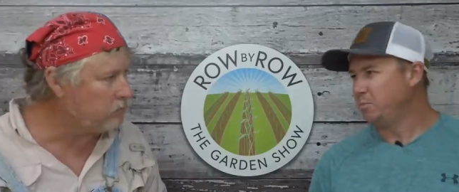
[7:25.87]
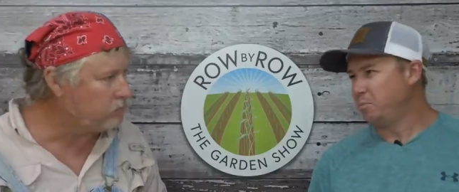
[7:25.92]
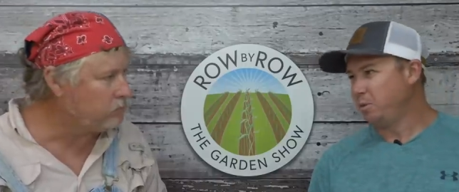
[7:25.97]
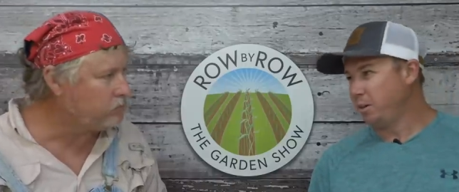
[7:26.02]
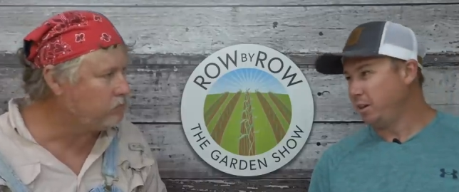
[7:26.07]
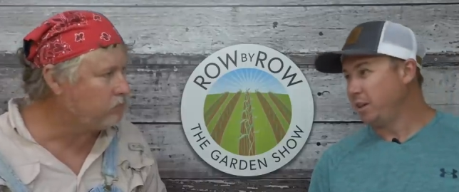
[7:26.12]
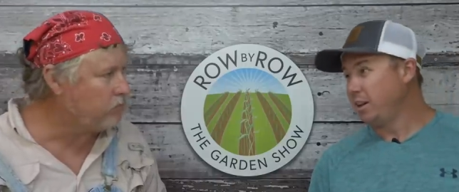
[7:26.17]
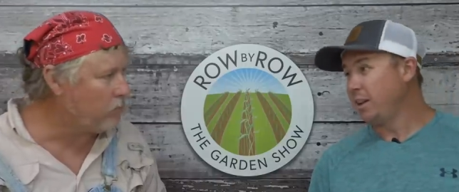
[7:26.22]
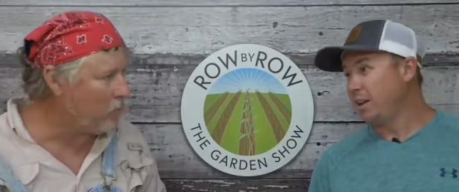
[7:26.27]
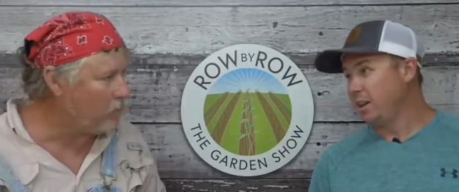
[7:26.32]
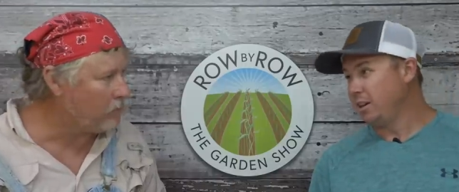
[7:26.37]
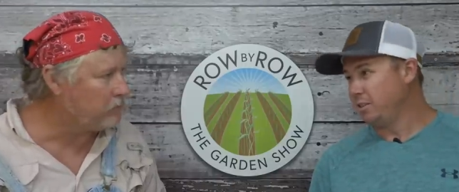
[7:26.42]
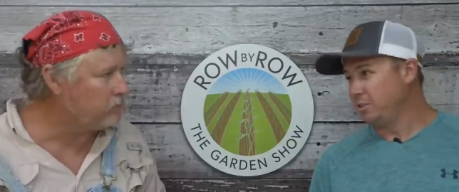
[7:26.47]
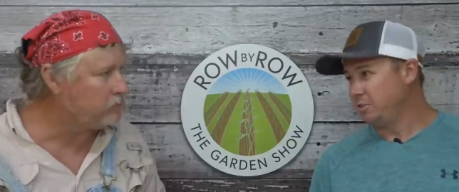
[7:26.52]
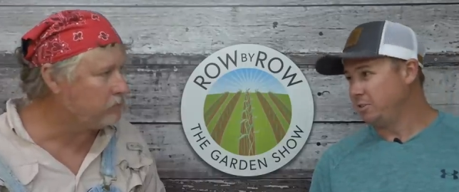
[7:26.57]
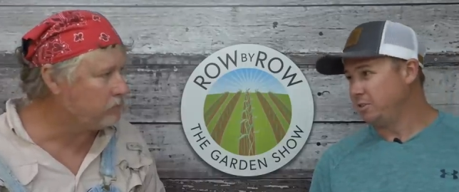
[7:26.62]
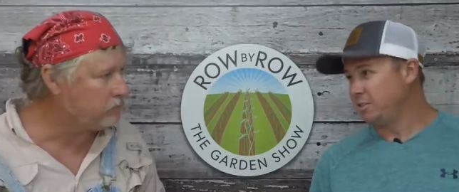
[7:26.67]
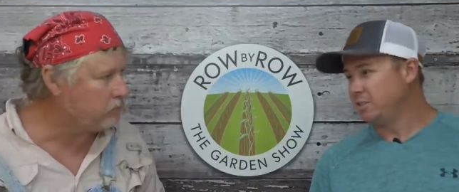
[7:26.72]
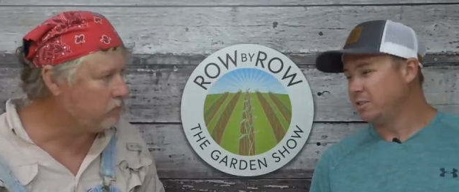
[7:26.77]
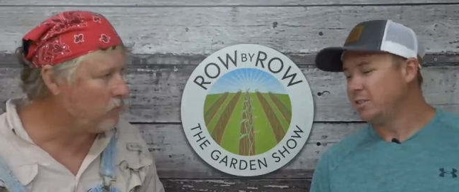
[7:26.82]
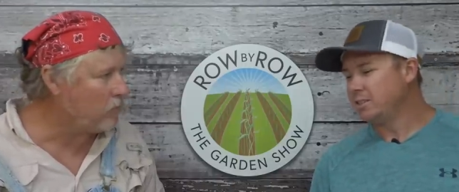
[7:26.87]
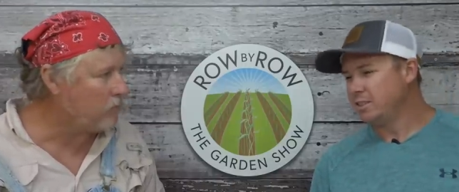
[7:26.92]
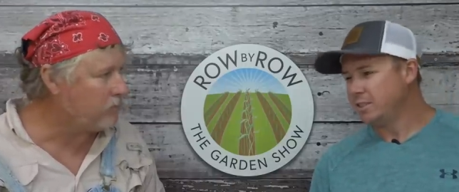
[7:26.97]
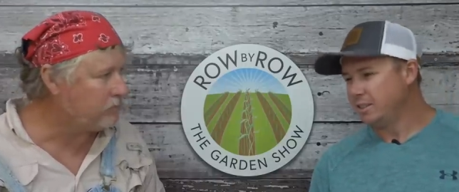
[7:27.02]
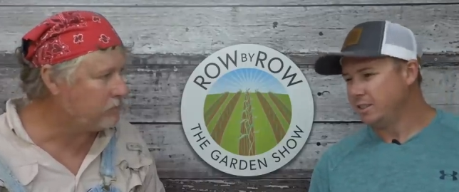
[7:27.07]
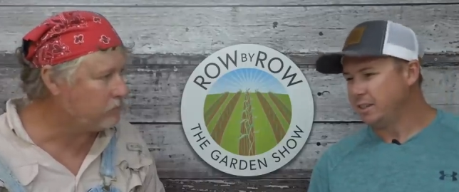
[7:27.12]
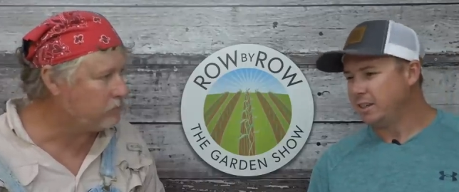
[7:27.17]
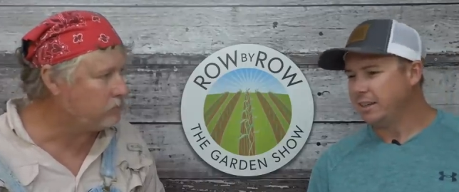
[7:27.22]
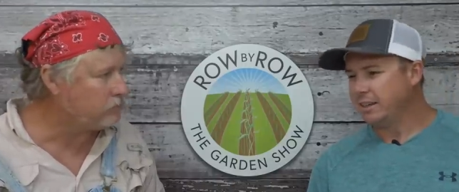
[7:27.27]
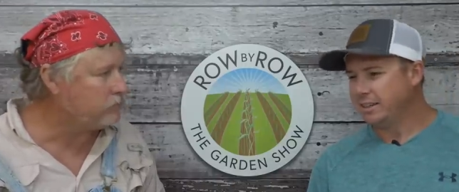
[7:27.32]
Speaker 1: pretty close
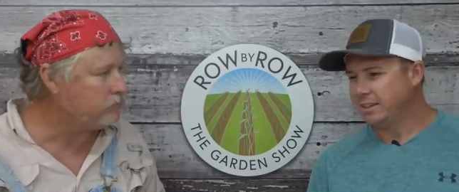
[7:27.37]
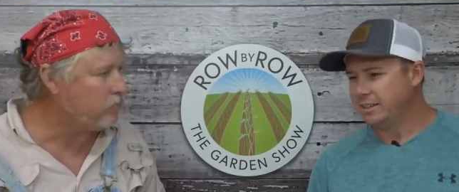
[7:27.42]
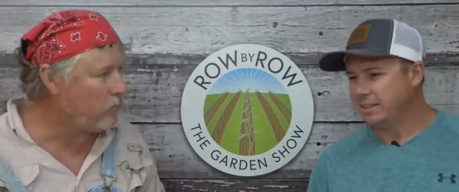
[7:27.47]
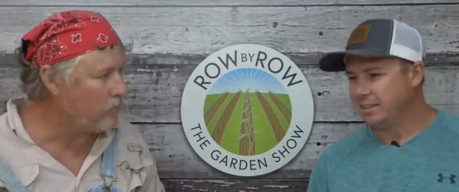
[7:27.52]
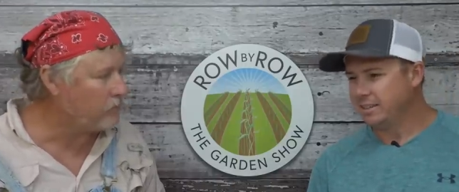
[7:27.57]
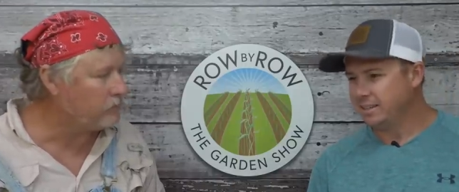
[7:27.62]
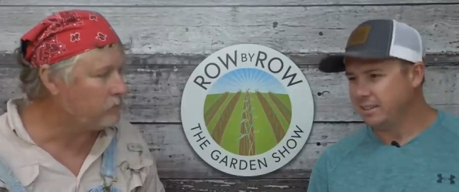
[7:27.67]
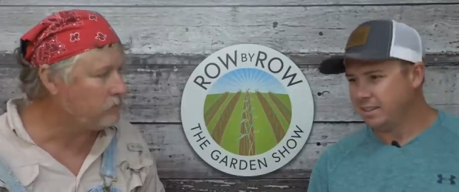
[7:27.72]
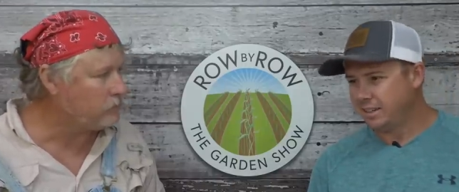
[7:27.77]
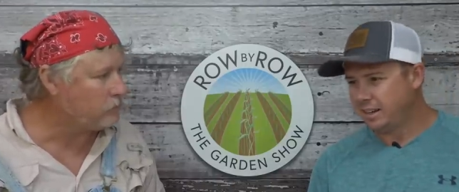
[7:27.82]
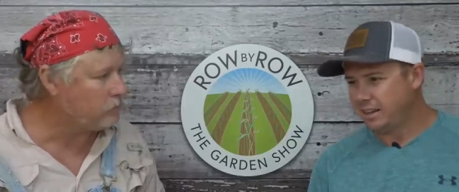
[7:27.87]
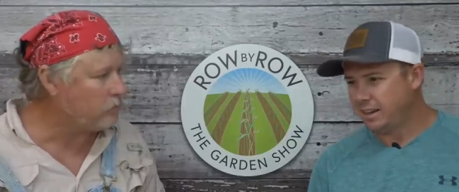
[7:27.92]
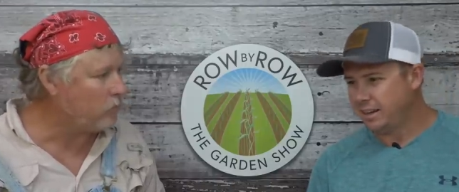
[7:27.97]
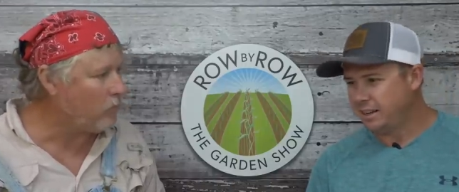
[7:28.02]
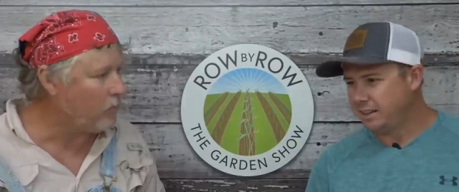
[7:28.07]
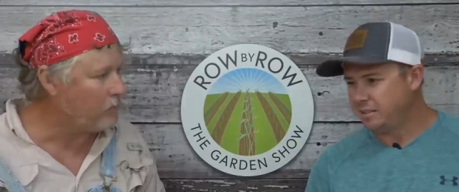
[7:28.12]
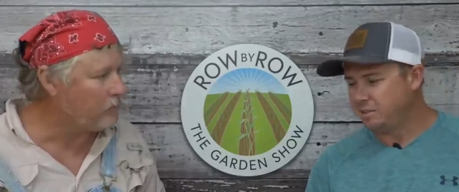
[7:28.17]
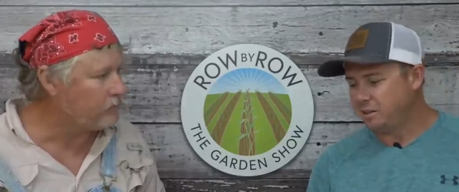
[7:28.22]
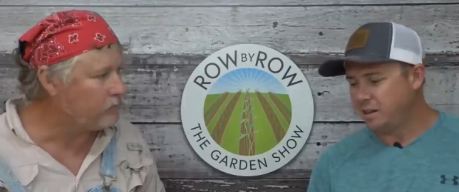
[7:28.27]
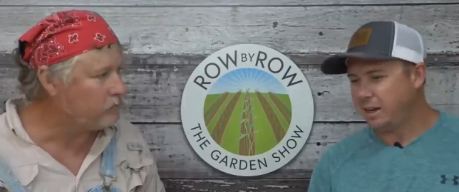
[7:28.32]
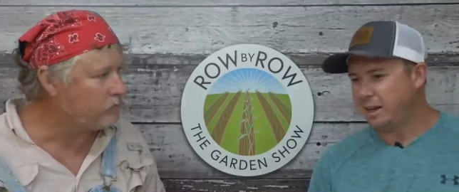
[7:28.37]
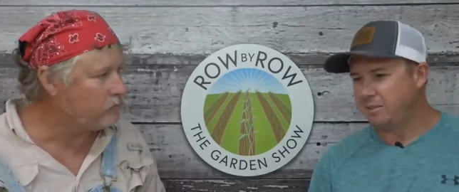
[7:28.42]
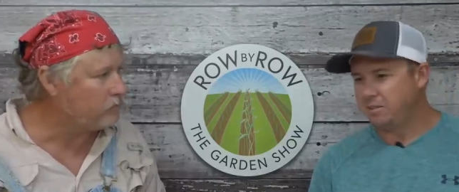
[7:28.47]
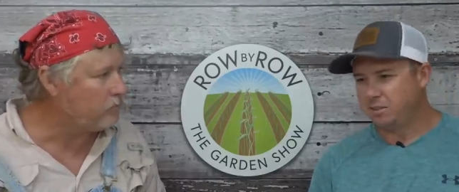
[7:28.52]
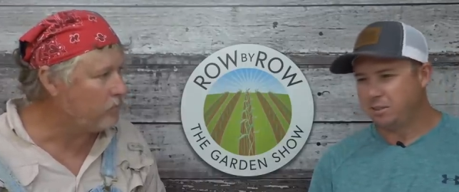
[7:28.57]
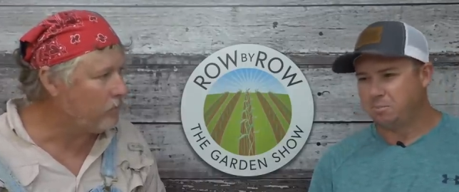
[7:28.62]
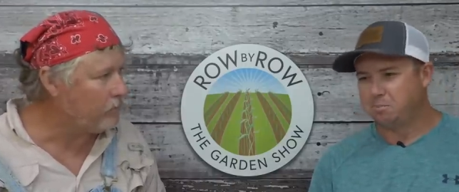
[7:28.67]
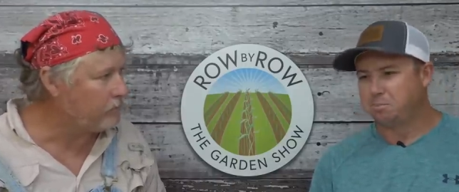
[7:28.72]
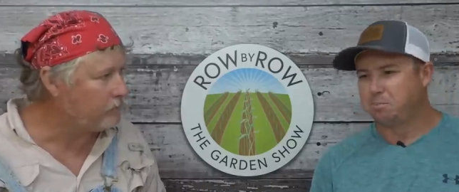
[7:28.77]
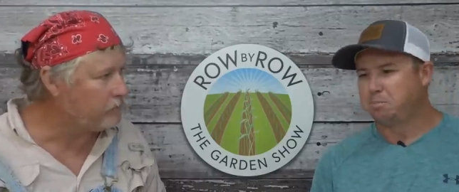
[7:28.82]
and uh, I ain't gonna have
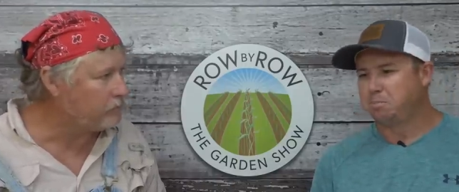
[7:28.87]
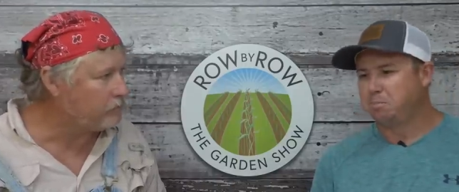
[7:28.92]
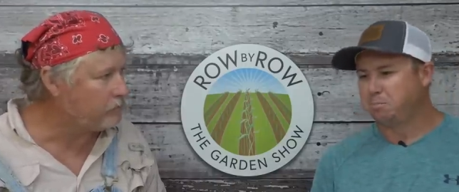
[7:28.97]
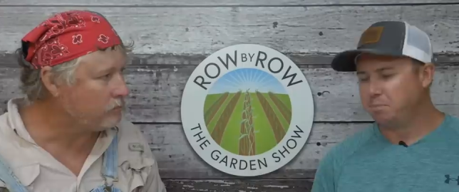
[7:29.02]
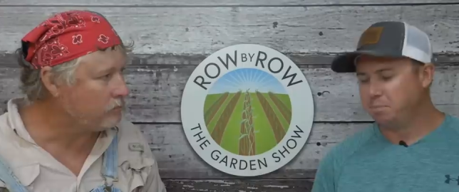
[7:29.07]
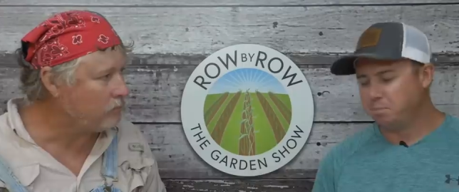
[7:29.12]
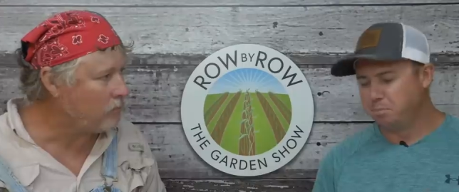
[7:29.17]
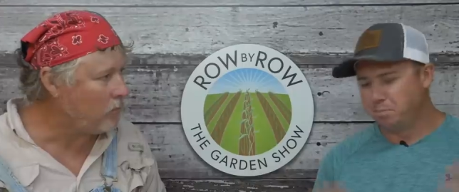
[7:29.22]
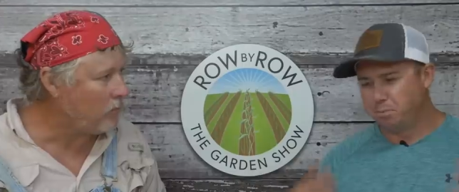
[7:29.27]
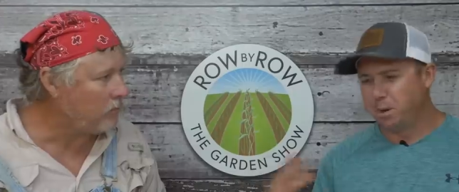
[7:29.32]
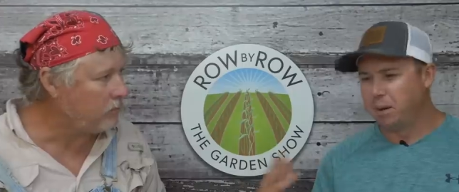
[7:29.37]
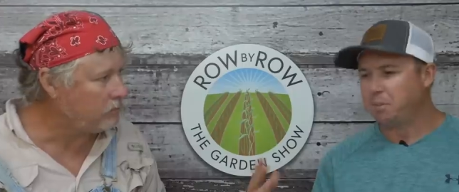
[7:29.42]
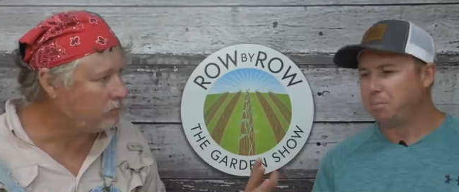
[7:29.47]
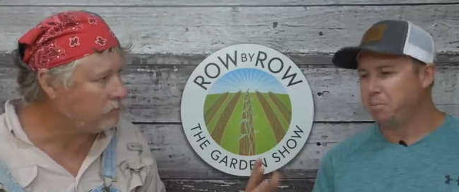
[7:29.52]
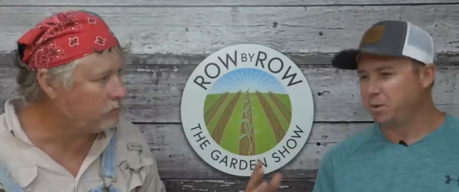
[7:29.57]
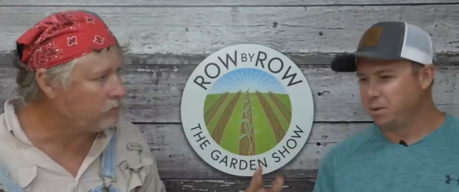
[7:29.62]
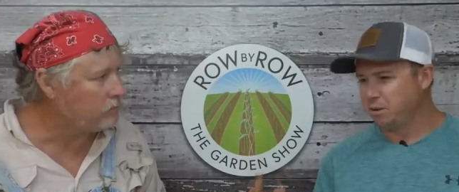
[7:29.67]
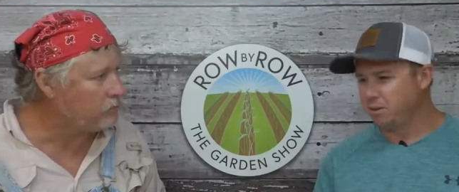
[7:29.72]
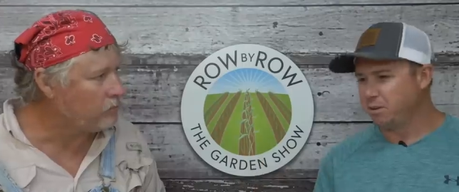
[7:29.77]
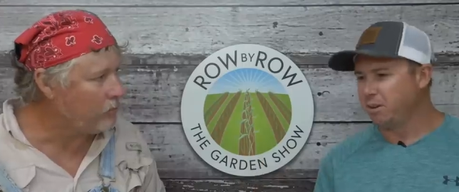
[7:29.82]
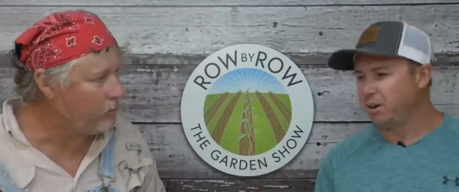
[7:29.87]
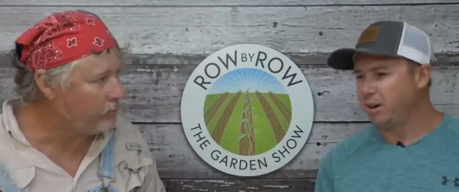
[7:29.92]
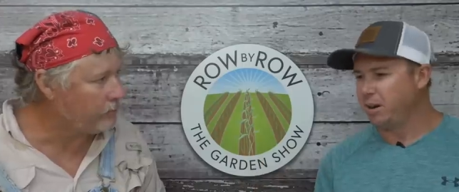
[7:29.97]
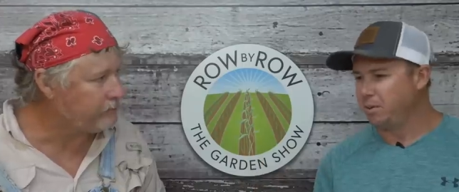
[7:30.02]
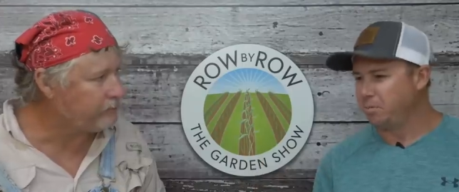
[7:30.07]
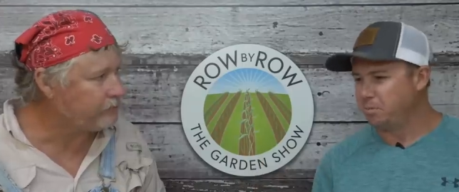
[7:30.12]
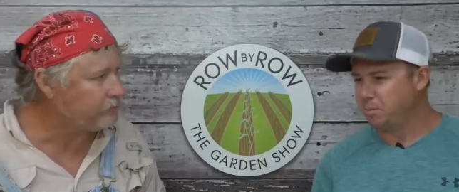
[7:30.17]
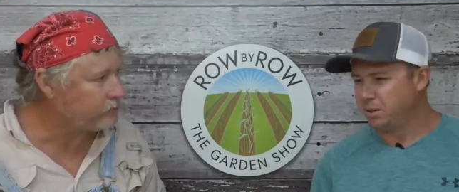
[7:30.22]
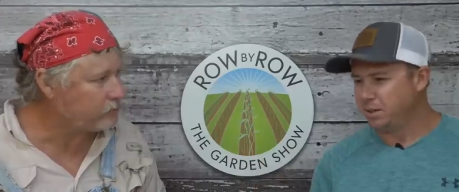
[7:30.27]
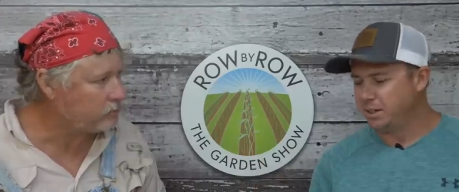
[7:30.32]
a bumper
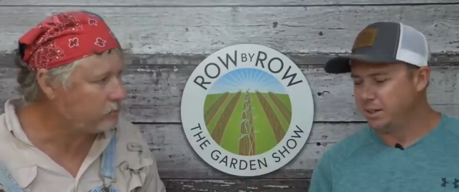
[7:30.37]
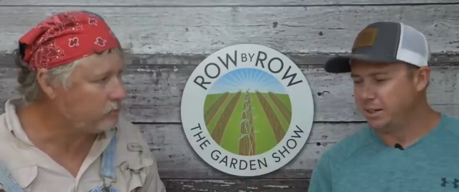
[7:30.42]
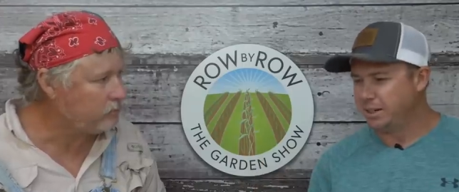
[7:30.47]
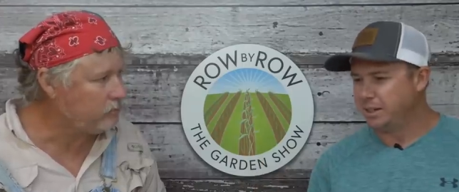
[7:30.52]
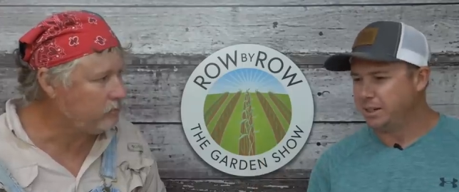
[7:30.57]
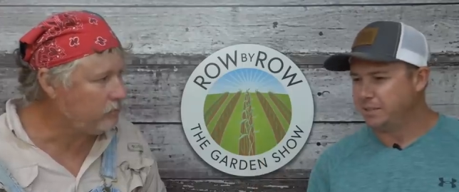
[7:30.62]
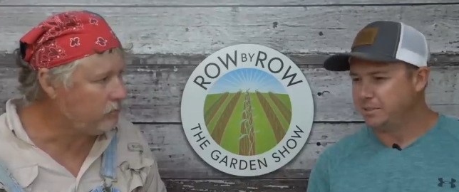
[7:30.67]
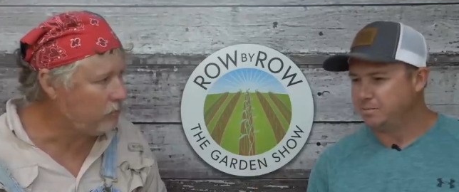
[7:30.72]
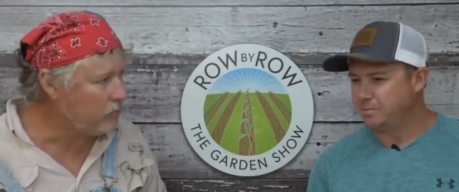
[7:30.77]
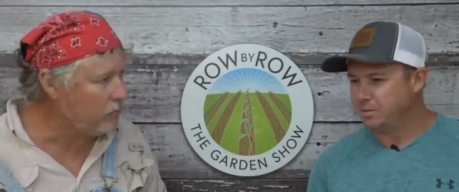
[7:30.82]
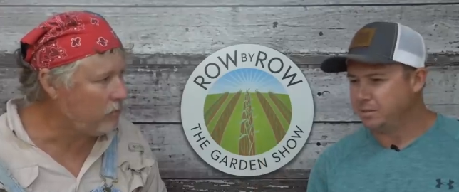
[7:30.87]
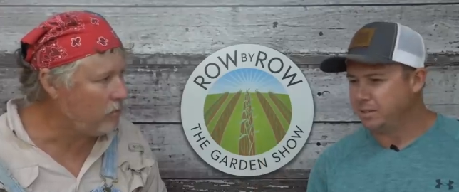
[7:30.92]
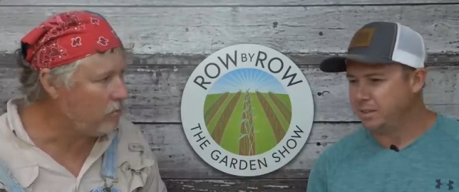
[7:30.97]
crop, but uh,